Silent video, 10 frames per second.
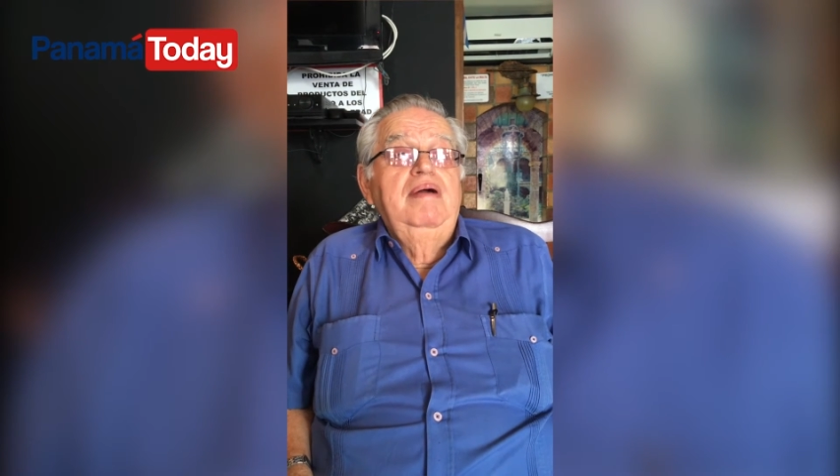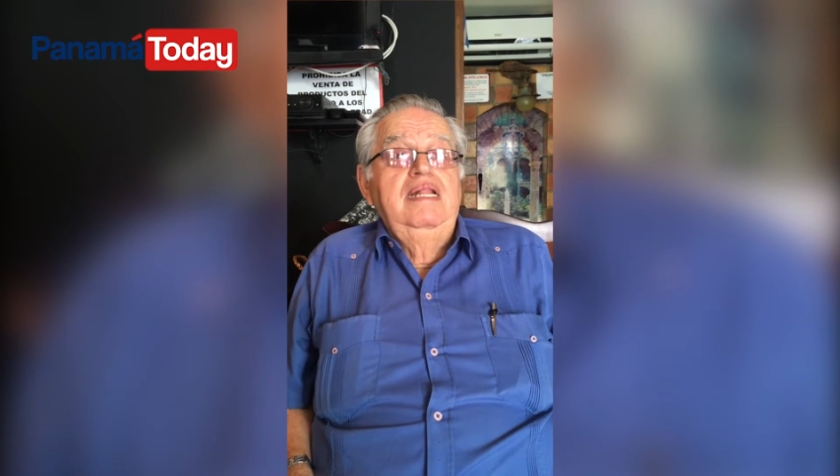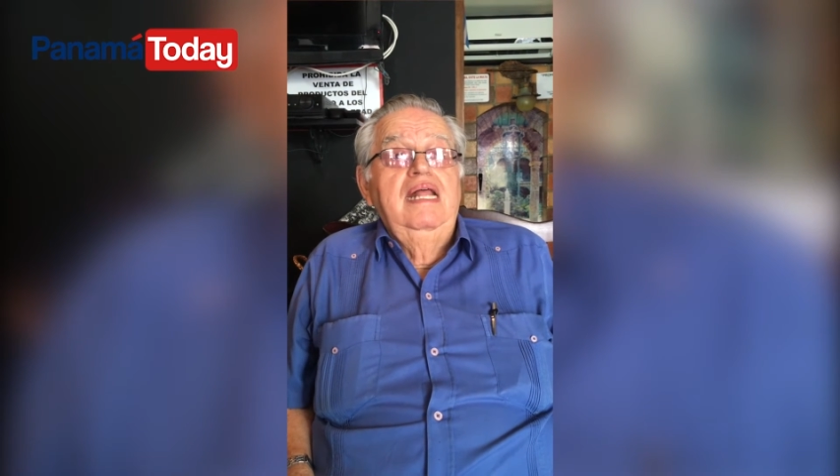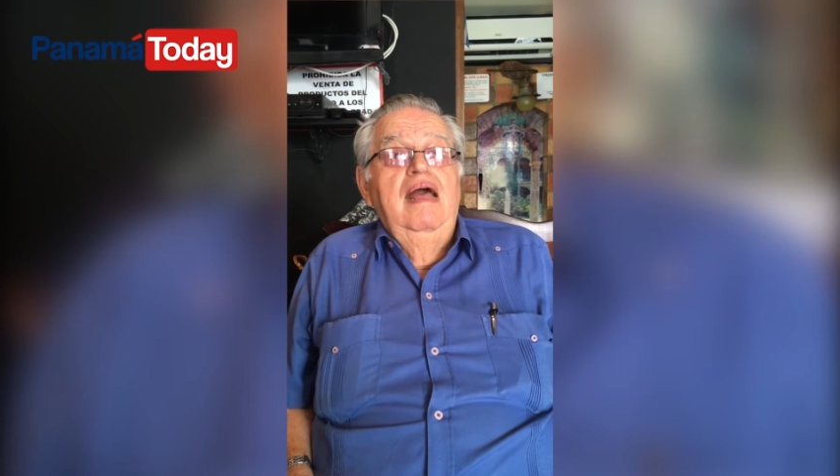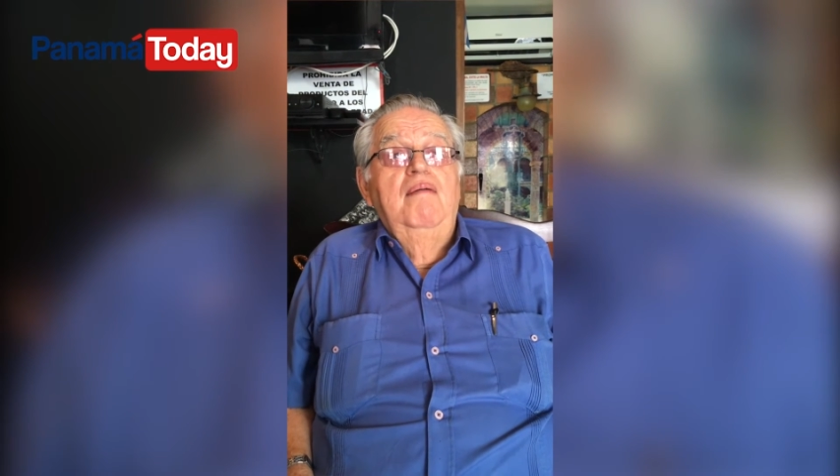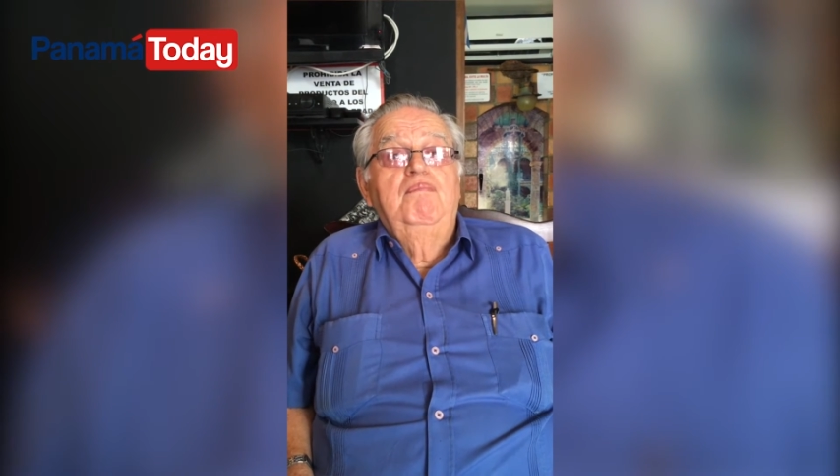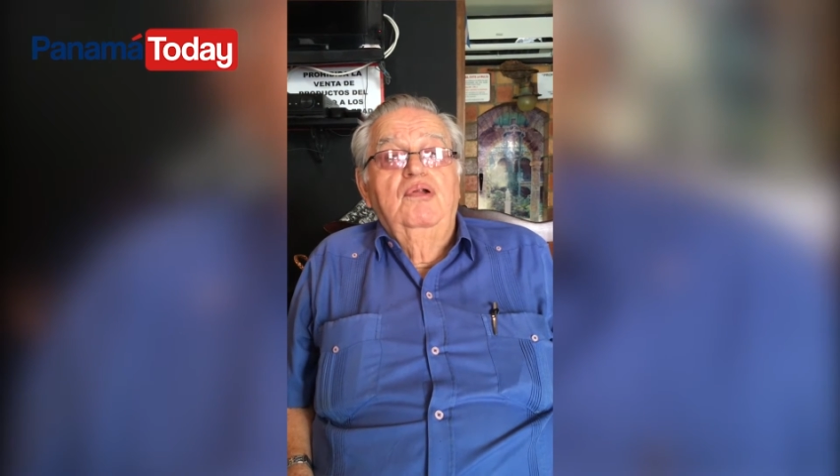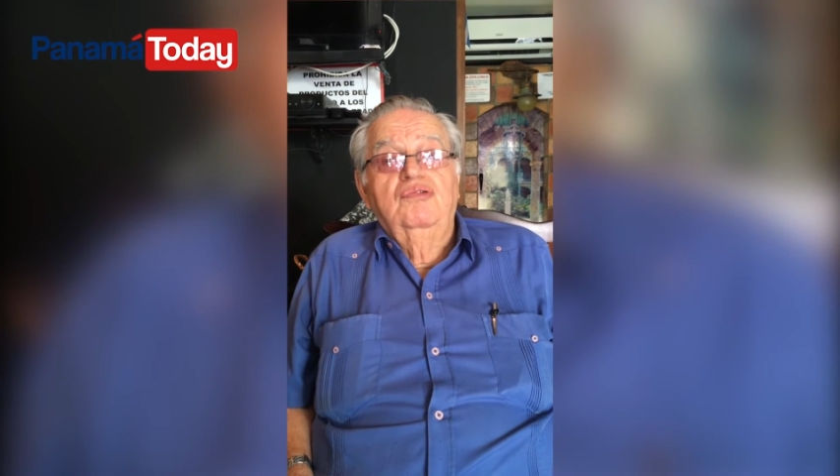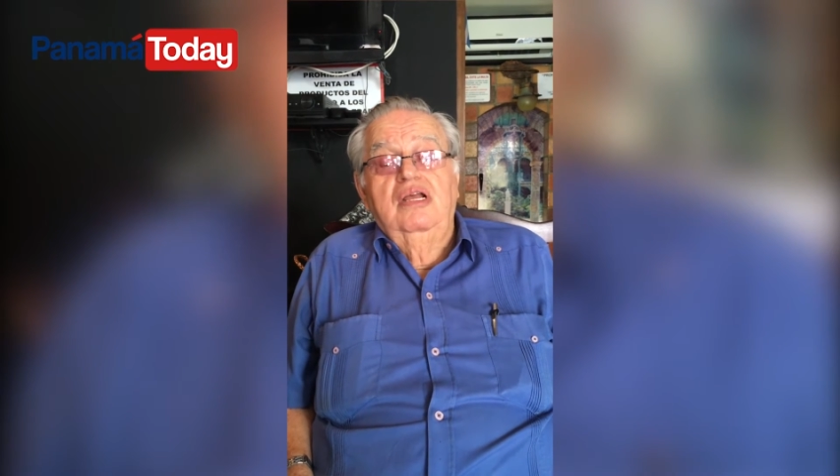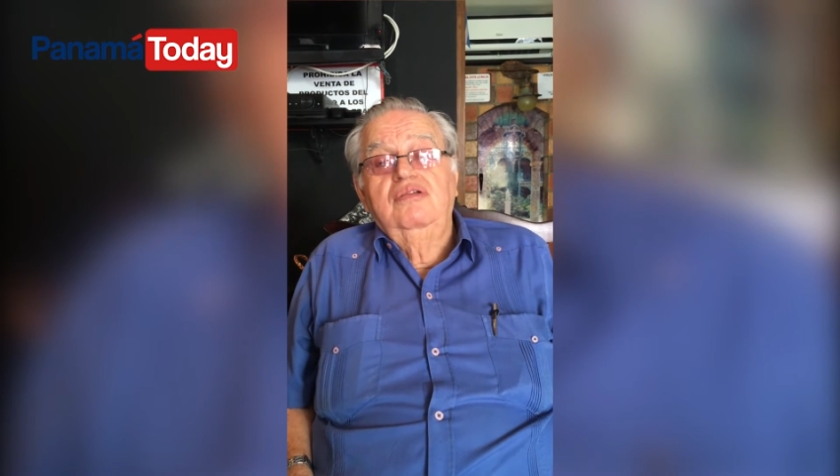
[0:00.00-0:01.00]

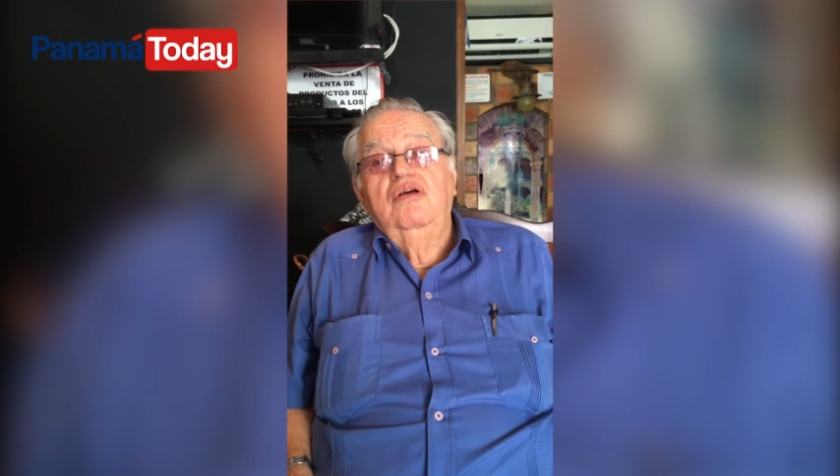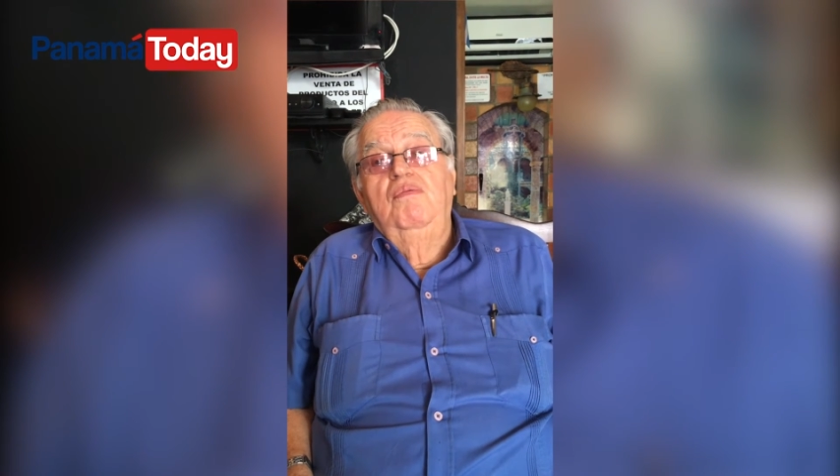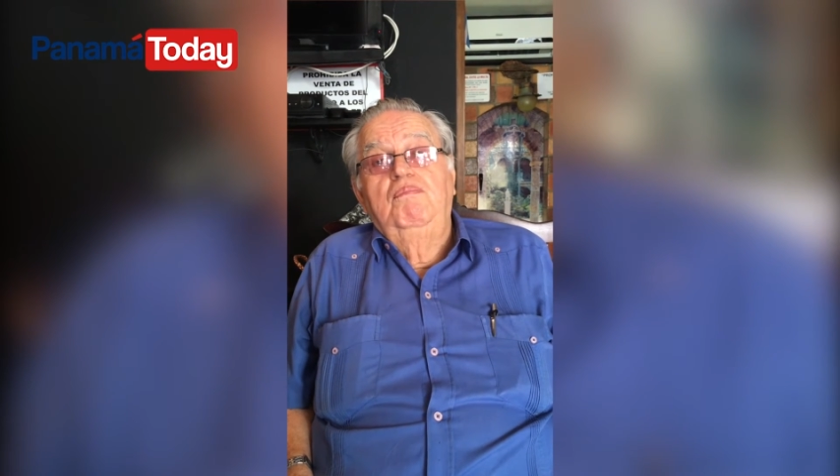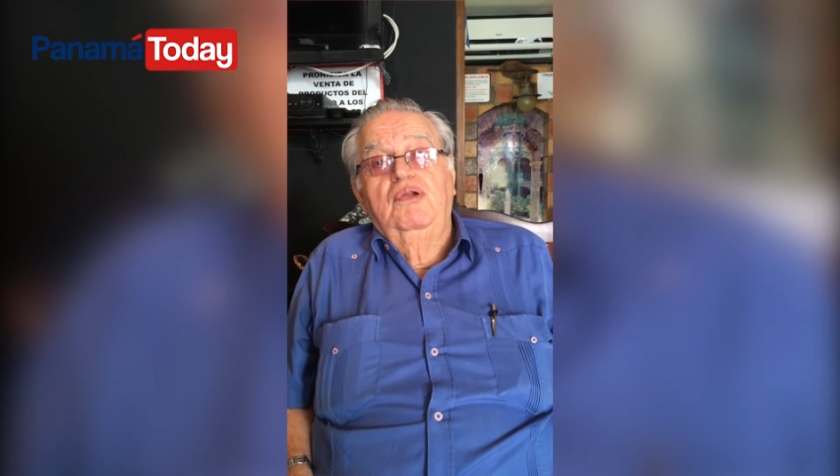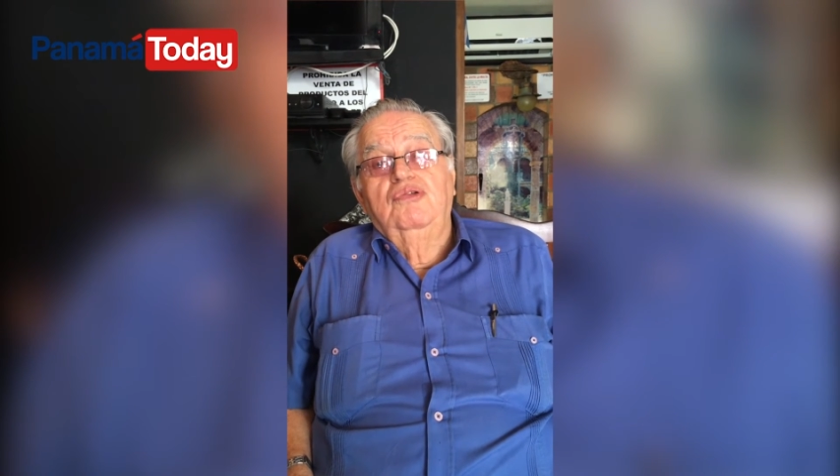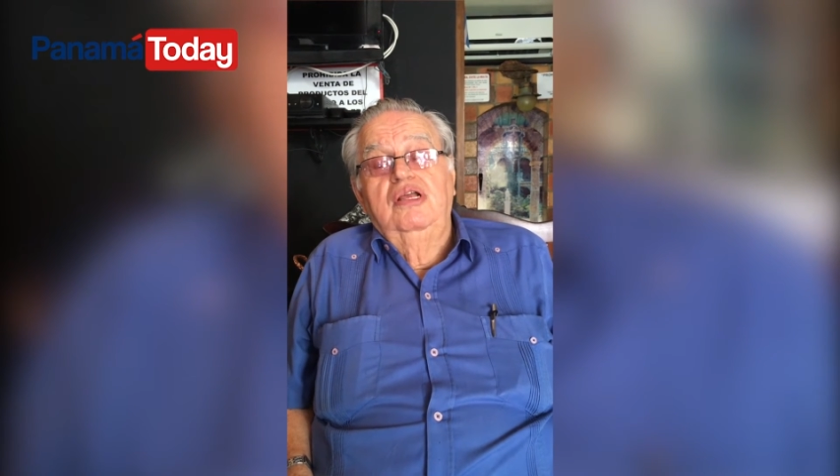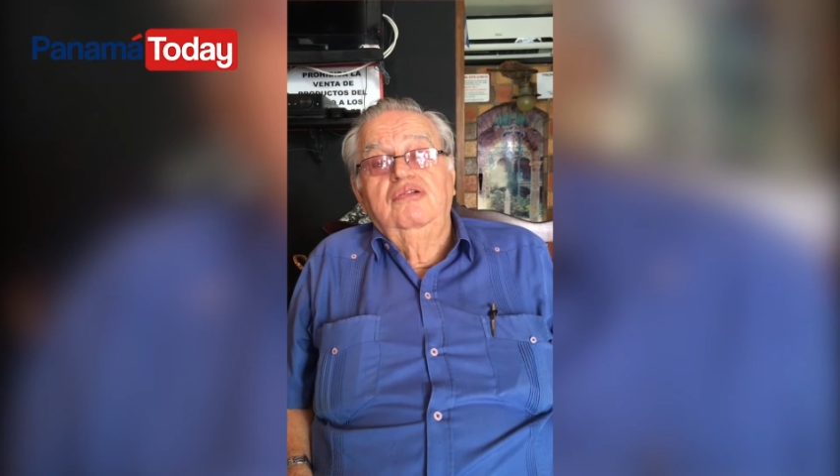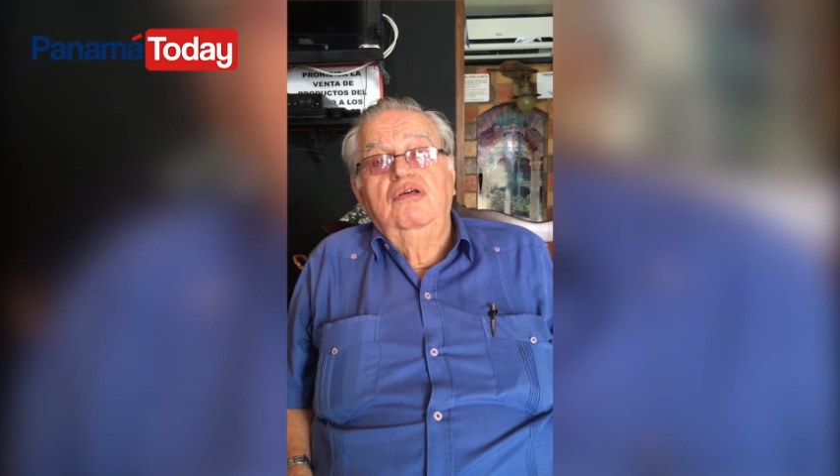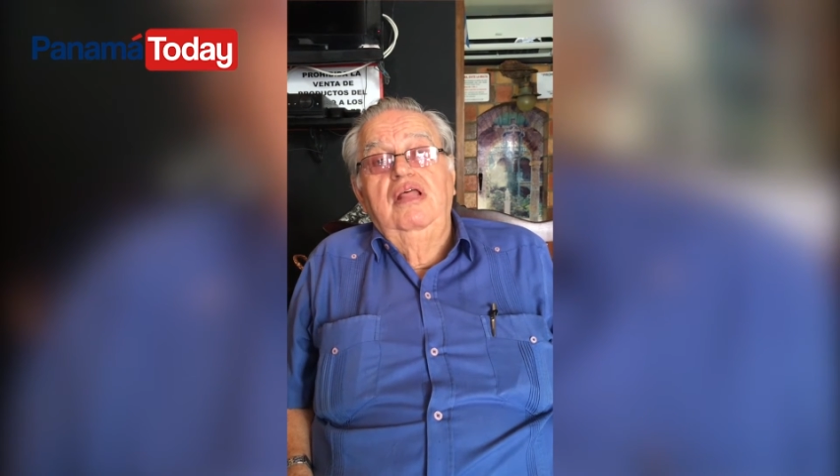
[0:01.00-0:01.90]
administrative and institutional